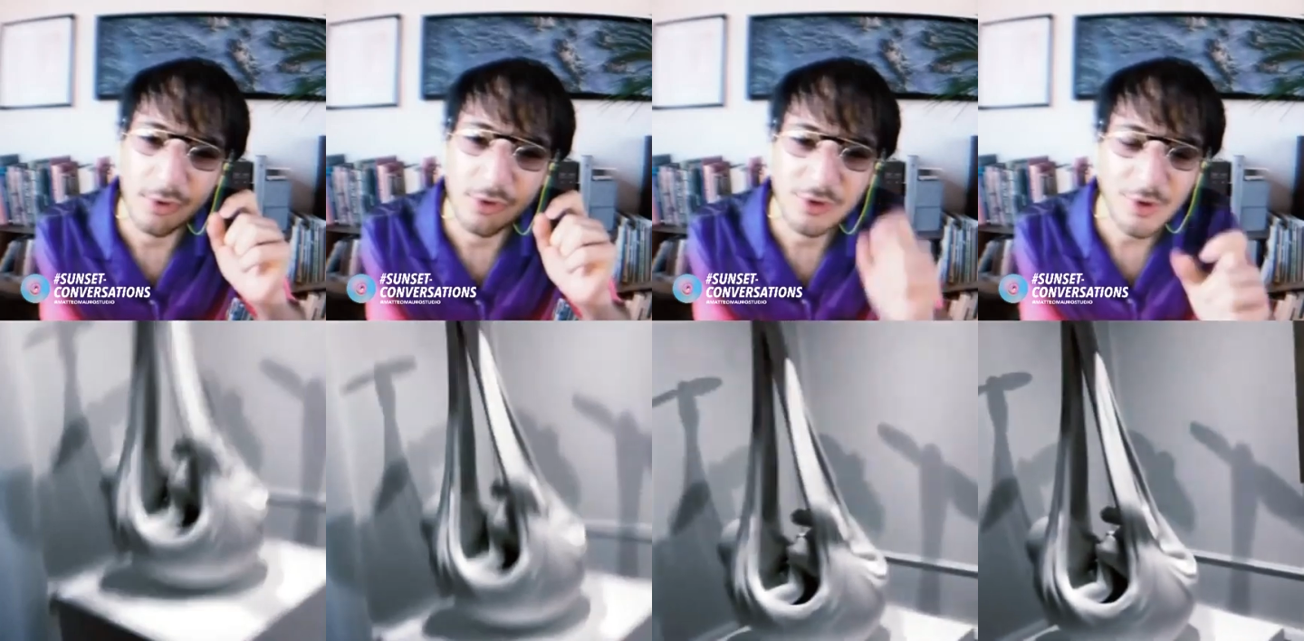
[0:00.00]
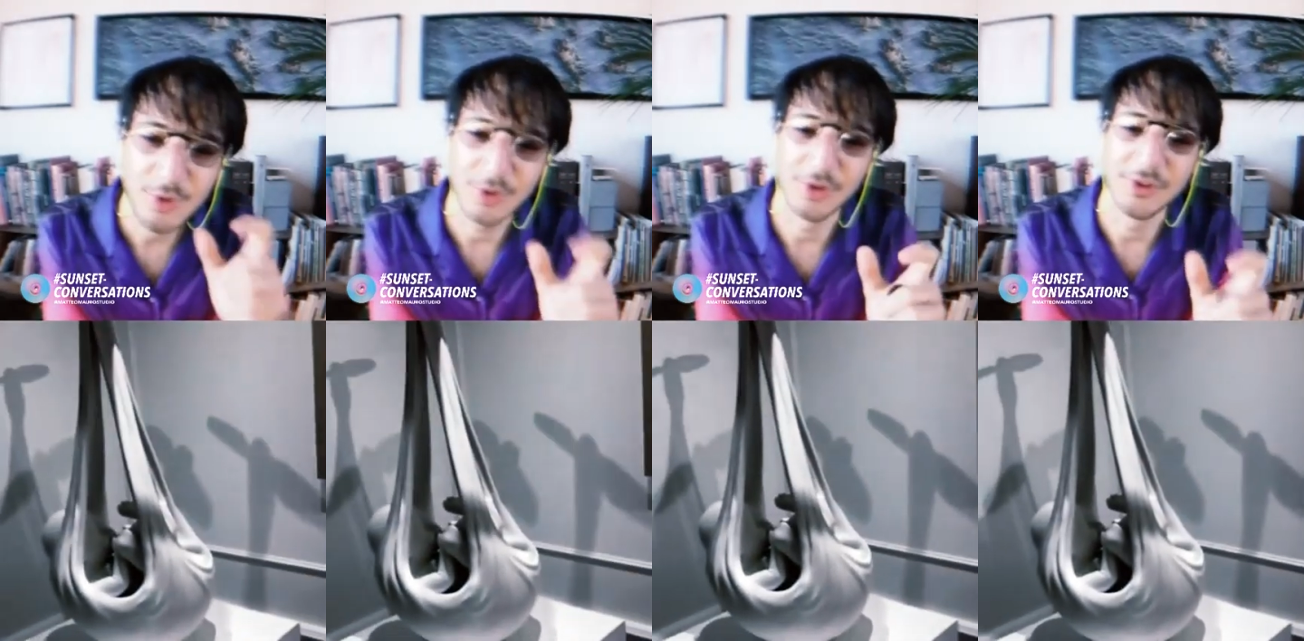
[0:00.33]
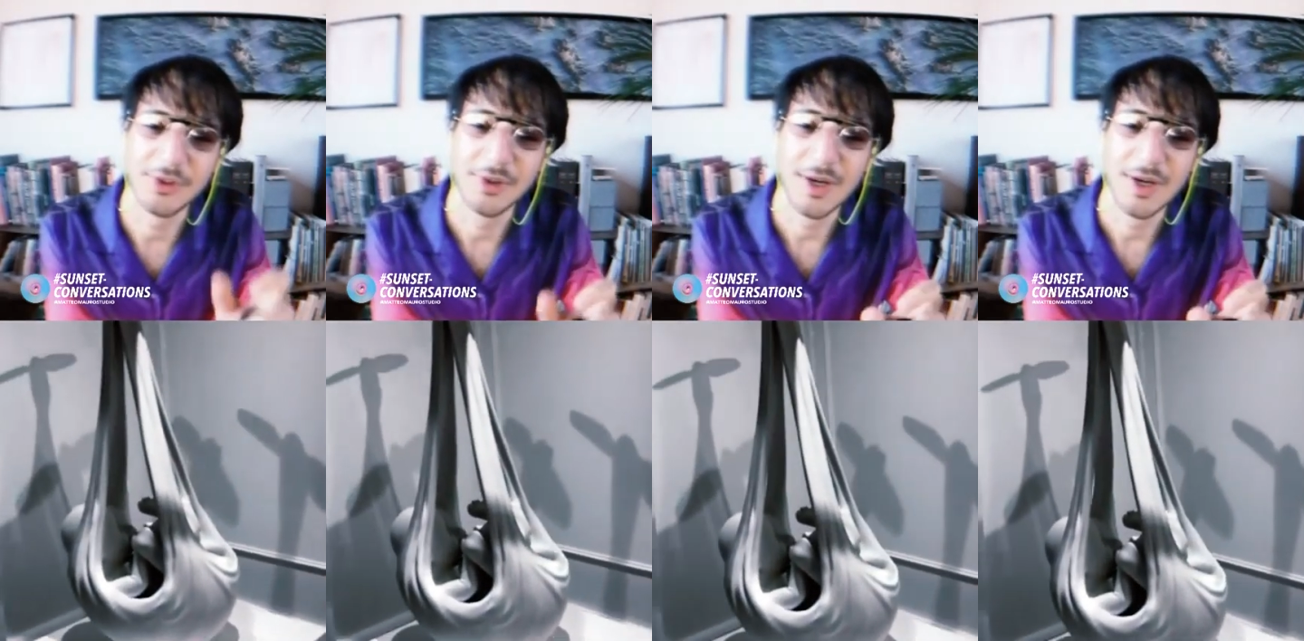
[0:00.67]
so
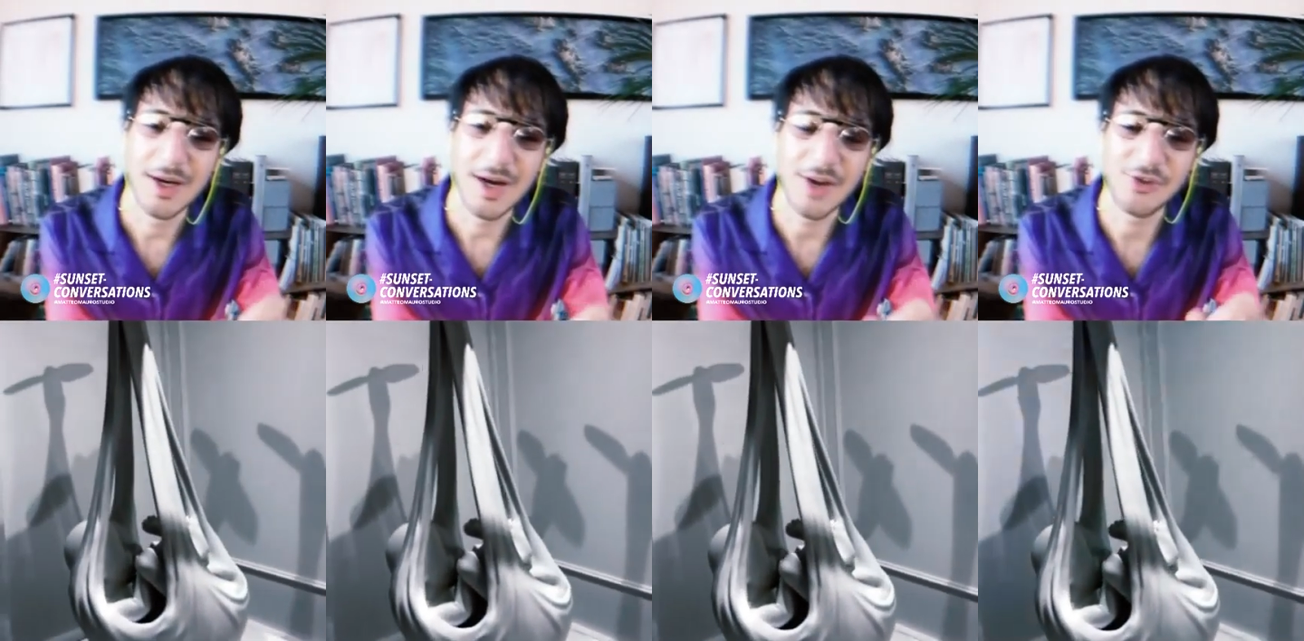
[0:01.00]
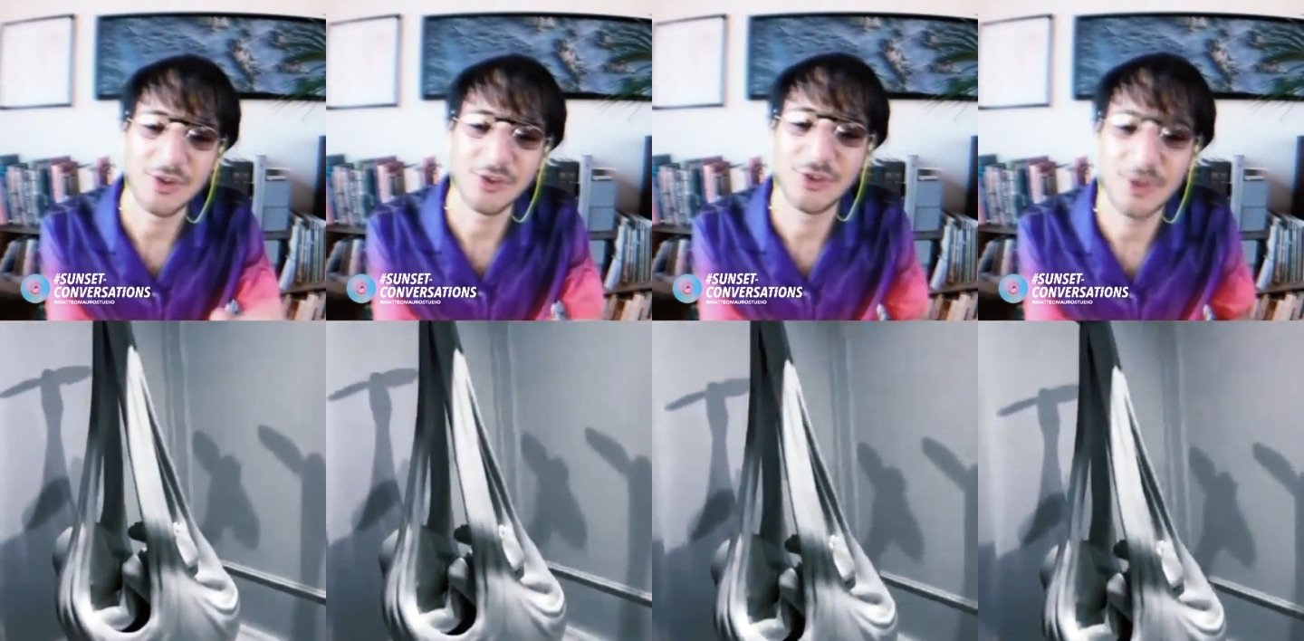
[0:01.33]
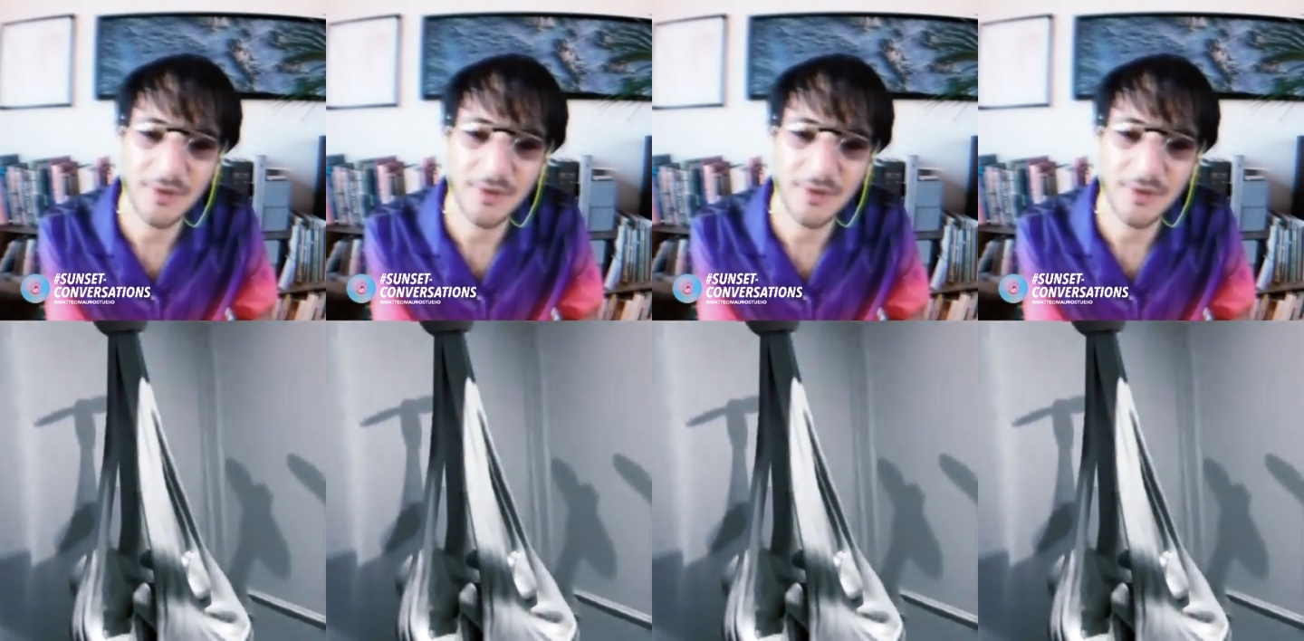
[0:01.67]
good I'm just